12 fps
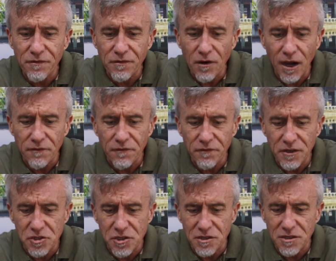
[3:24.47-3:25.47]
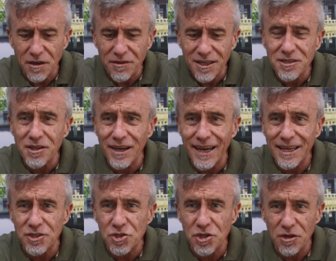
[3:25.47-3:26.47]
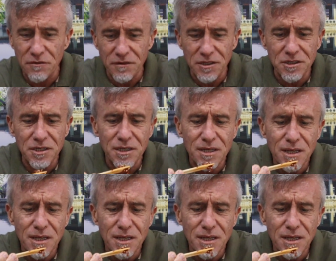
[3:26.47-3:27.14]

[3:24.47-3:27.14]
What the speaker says: fried fish. I think it's like anchovies